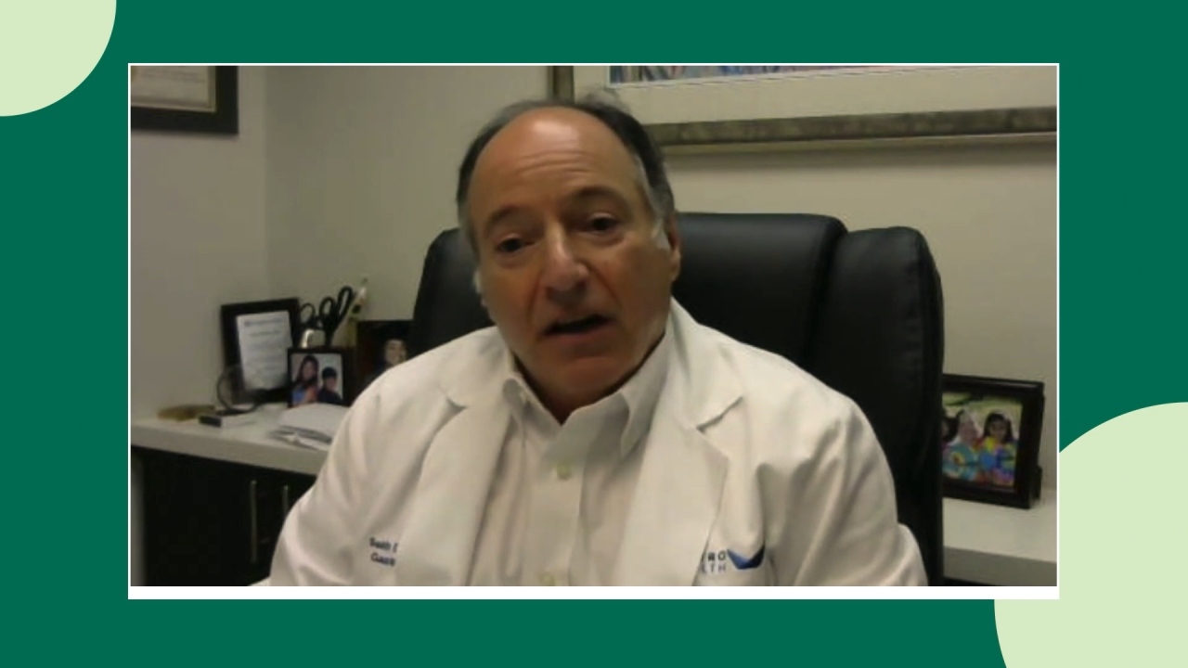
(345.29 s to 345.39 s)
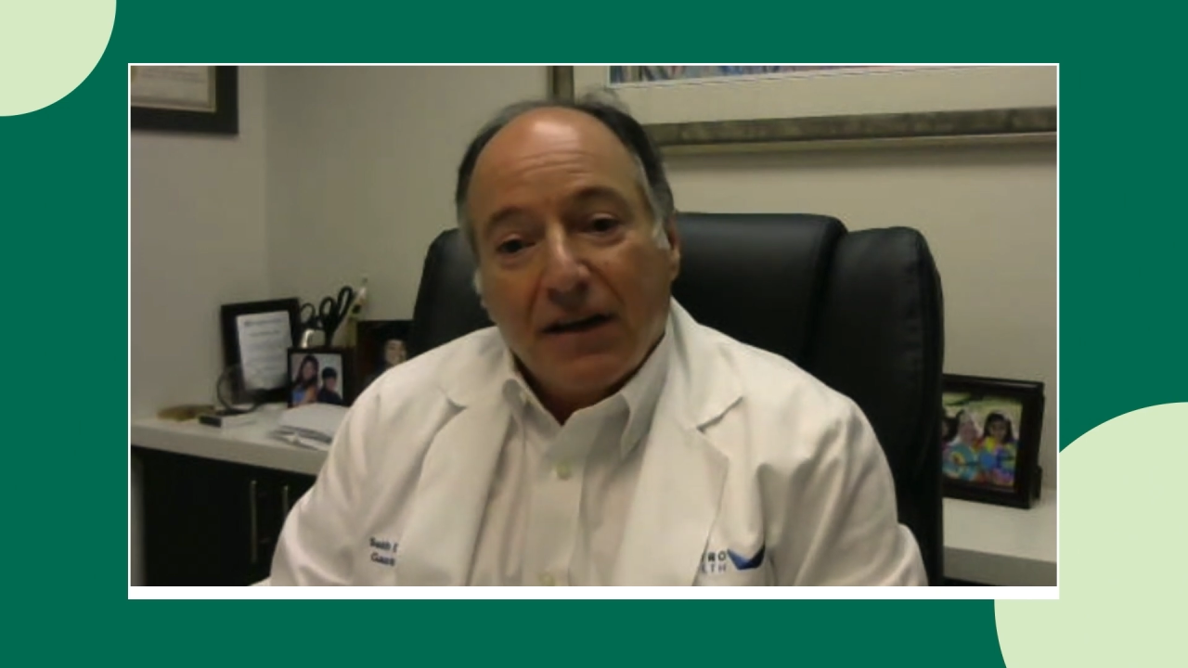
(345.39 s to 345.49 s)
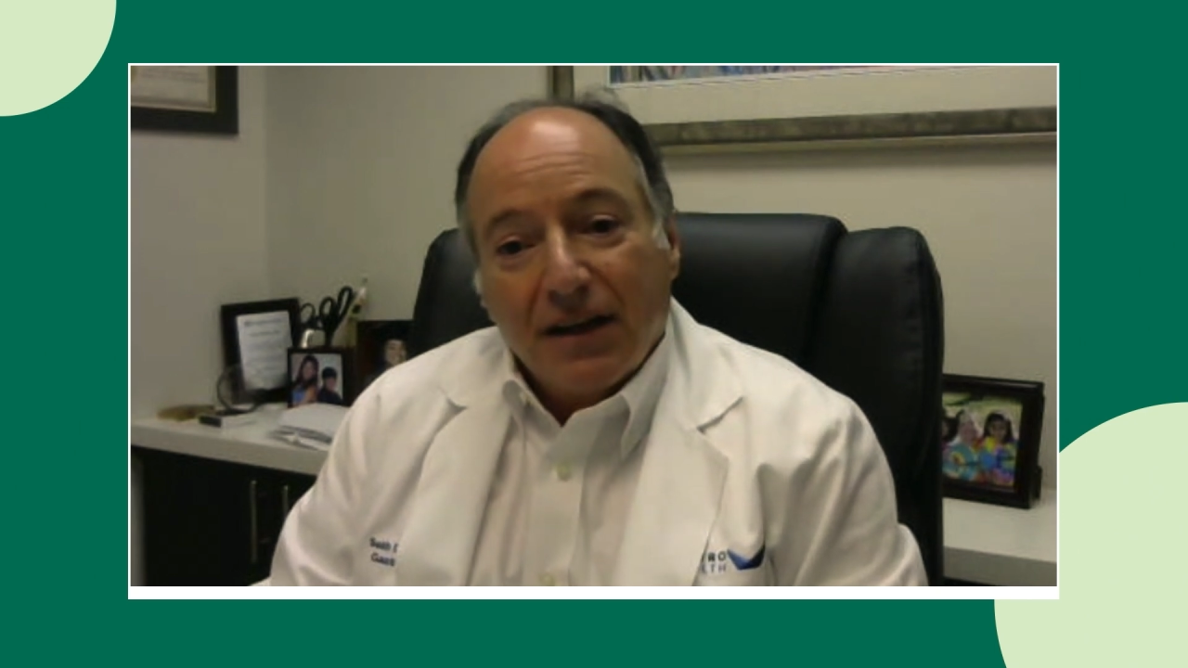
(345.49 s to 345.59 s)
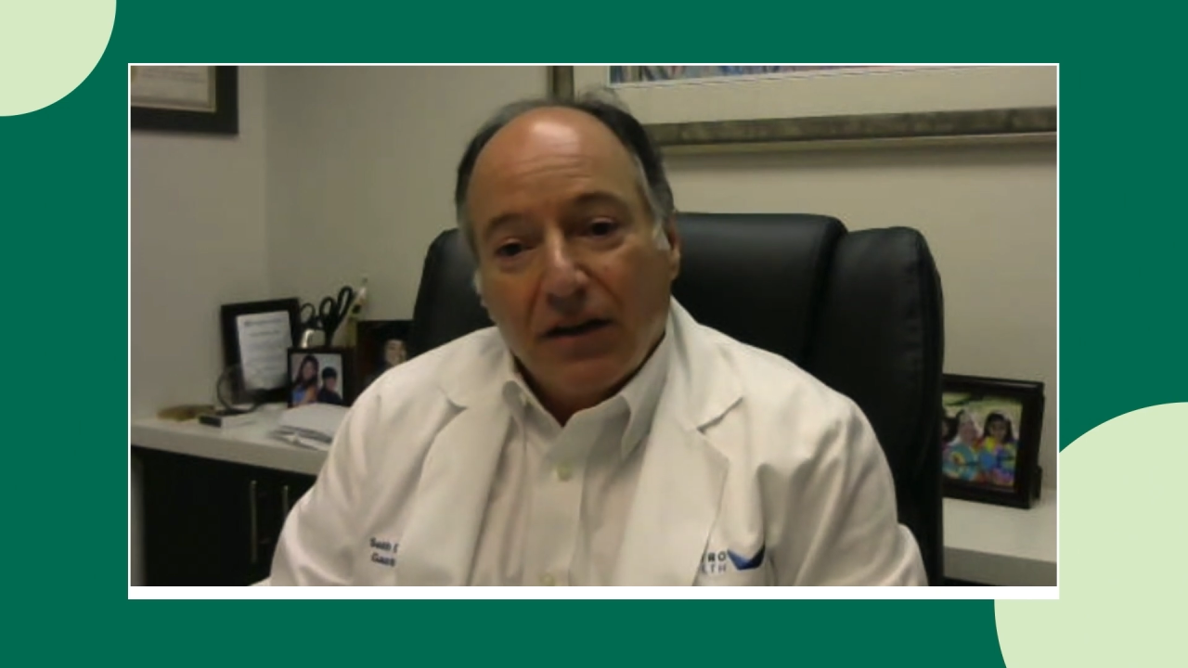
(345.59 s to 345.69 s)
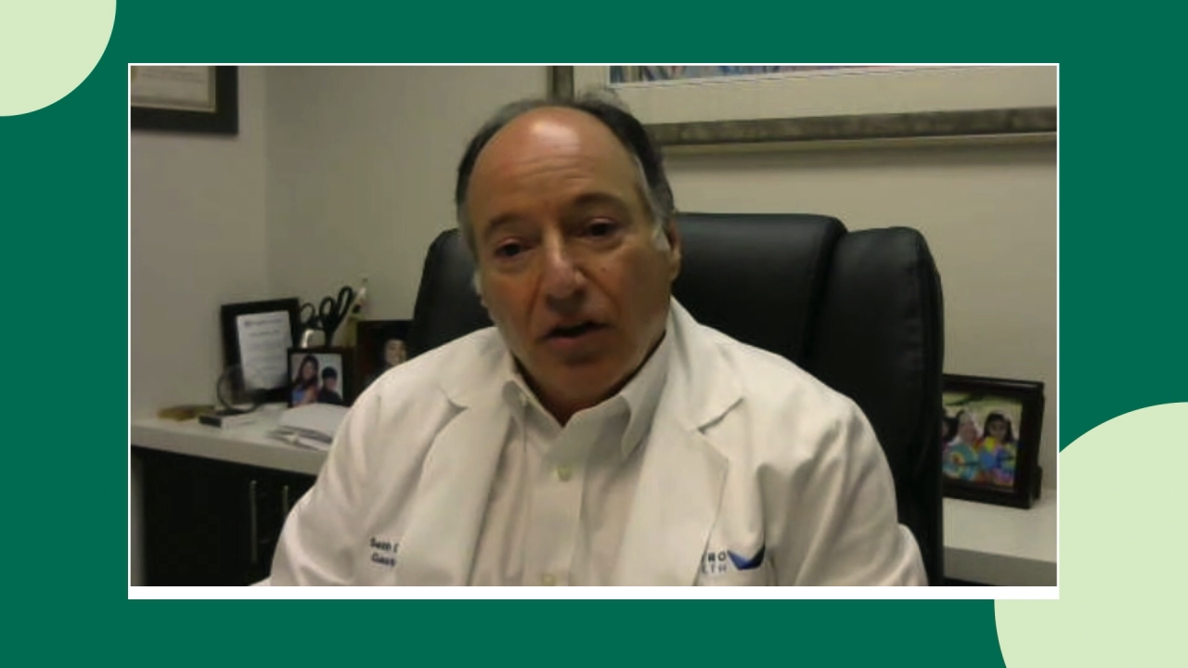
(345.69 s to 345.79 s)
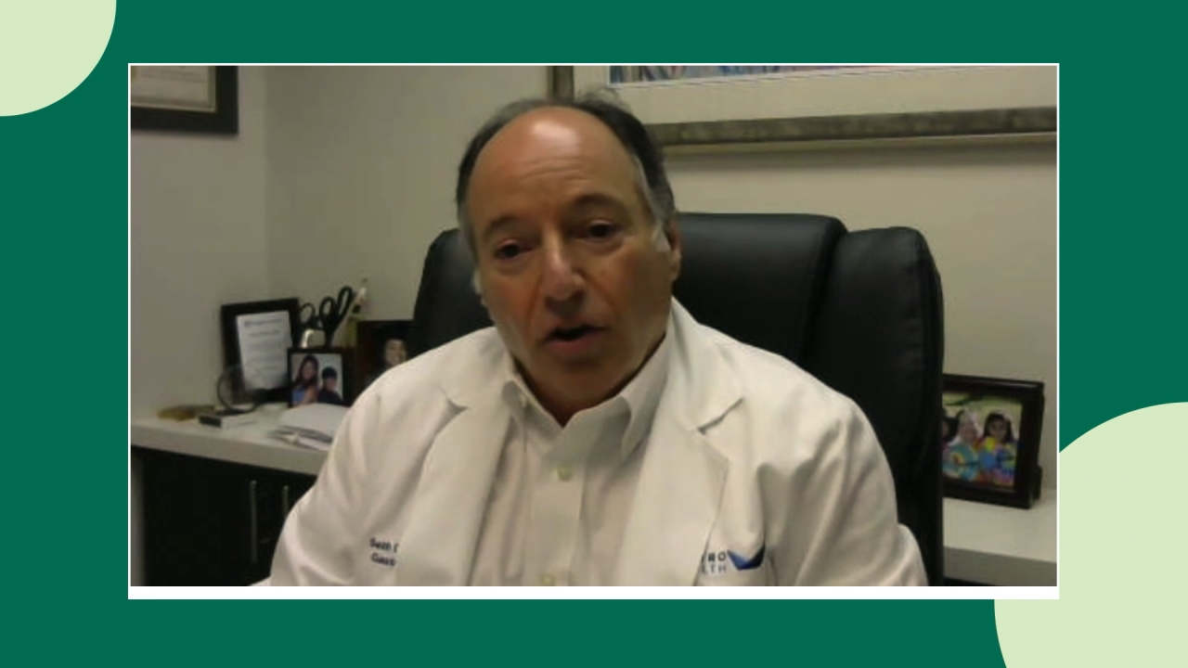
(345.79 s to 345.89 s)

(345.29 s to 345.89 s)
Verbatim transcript: can